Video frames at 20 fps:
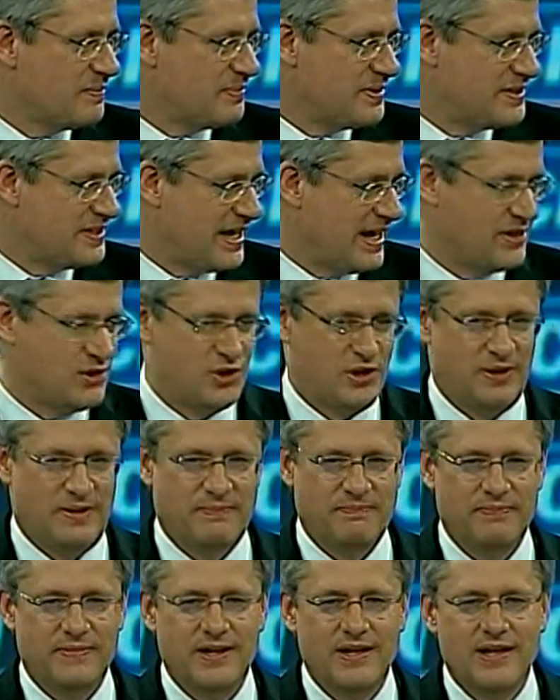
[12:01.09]
potential.
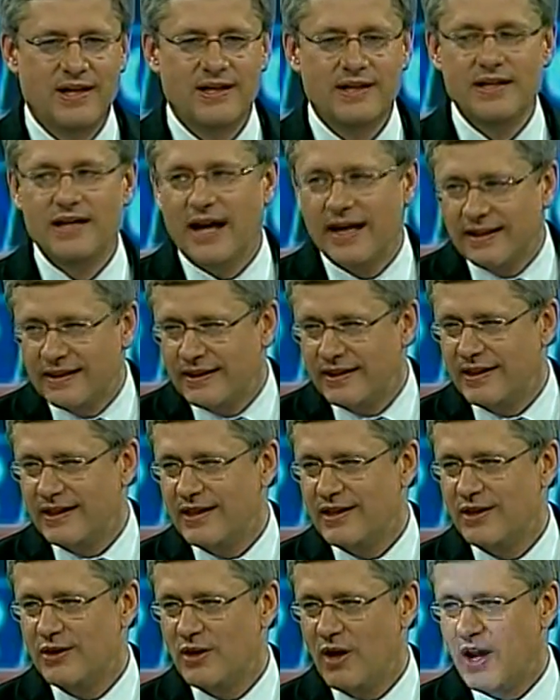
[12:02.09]

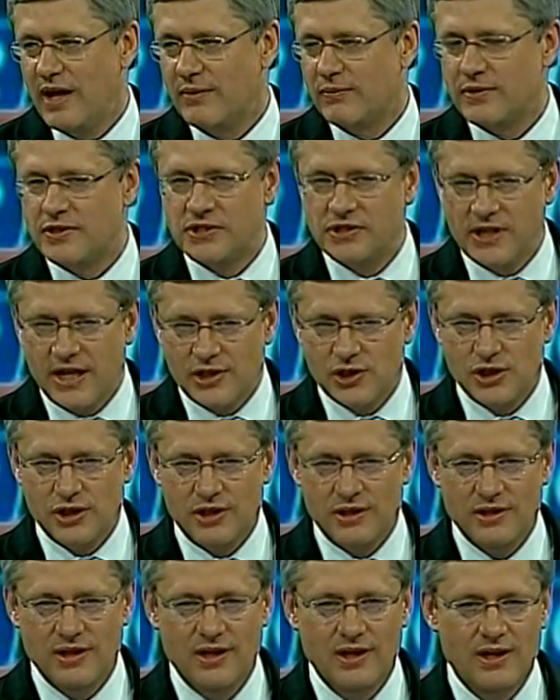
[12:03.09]
Nothing, not
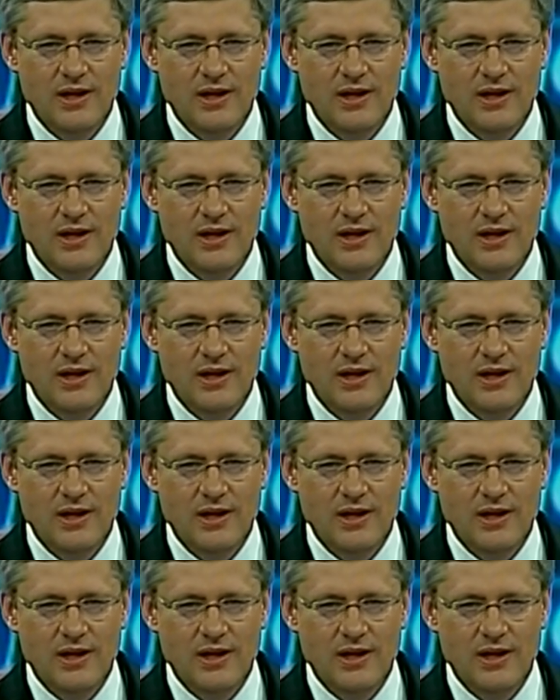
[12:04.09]
recession,